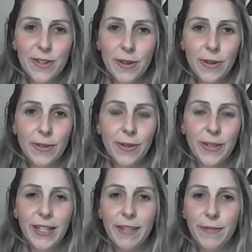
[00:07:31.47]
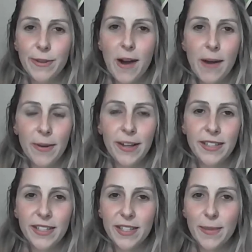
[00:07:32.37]
You're here for the right
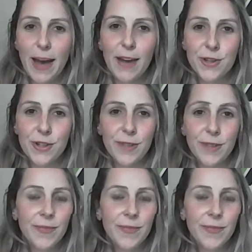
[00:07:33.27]
reasons. You're passionate.